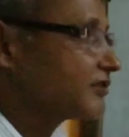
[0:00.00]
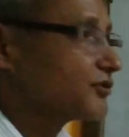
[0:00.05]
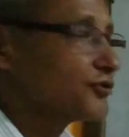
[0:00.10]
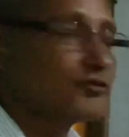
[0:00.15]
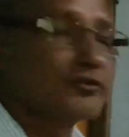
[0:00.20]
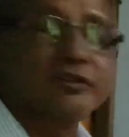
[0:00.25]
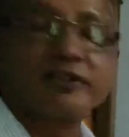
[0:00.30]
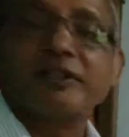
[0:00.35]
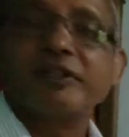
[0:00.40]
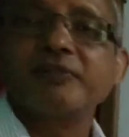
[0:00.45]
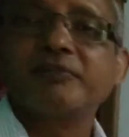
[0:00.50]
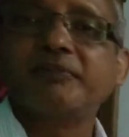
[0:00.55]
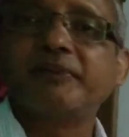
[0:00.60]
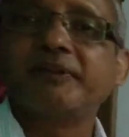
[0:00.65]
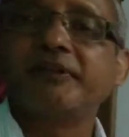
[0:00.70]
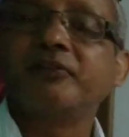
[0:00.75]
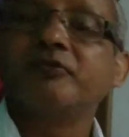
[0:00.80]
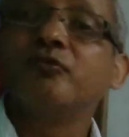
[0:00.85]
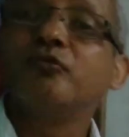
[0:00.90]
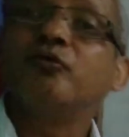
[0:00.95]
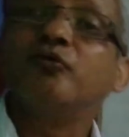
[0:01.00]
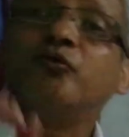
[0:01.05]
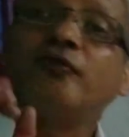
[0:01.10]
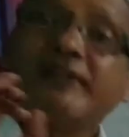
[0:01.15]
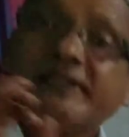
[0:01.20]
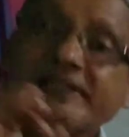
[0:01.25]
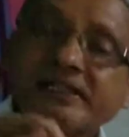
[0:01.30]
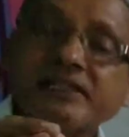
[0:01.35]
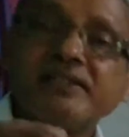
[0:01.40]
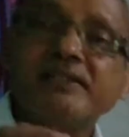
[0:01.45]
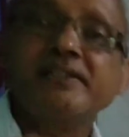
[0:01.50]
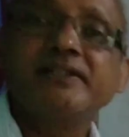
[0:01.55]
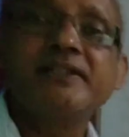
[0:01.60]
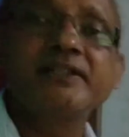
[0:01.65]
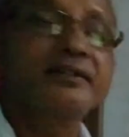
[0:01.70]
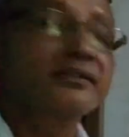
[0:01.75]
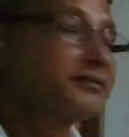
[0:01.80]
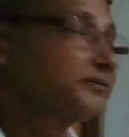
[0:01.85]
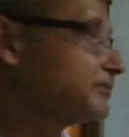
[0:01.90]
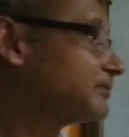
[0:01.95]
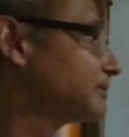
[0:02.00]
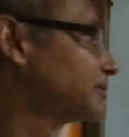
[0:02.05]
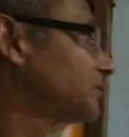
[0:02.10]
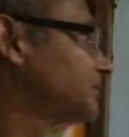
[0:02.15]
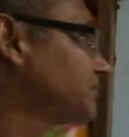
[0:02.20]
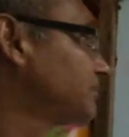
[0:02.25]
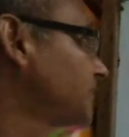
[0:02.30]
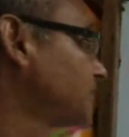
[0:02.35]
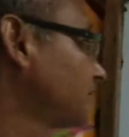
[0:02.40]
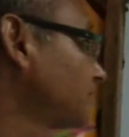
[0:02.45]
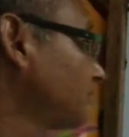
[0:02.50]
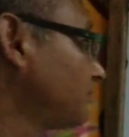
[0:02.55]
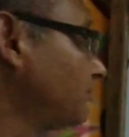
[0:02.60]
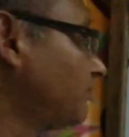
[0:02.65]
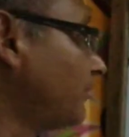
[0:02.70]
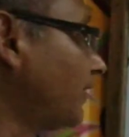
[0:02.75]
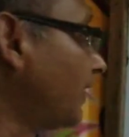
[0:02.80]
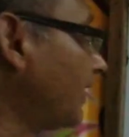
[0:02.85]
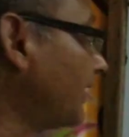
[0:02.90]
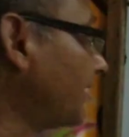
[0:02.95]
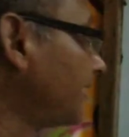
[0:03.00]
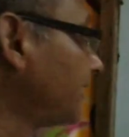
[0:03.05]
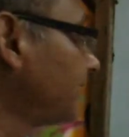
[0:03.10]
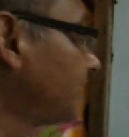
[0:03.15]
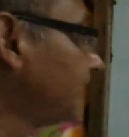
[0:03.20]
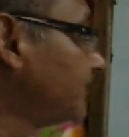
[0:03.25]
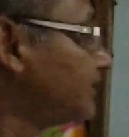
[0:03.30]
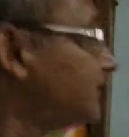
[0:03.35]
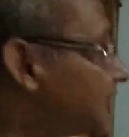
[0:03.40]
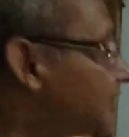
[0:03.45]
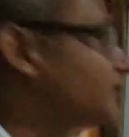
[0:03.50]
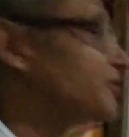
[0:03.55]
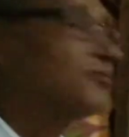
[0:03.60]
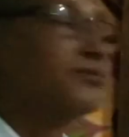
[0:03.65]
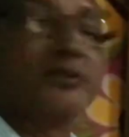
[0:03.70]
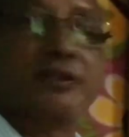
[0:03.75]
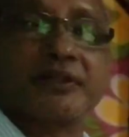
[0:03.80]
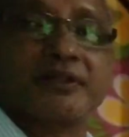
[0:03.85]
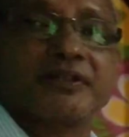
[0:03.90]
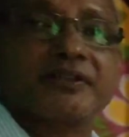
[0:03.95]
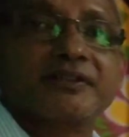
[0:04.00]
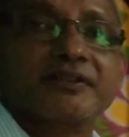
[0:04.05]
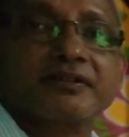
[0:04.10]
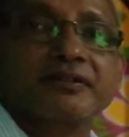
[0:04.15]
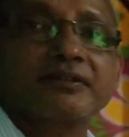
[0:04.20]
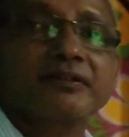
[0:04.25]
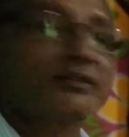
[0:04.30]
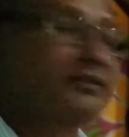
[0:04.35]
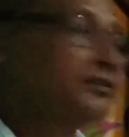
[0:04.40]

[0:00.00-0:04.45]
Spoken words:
should not be weakened by these words: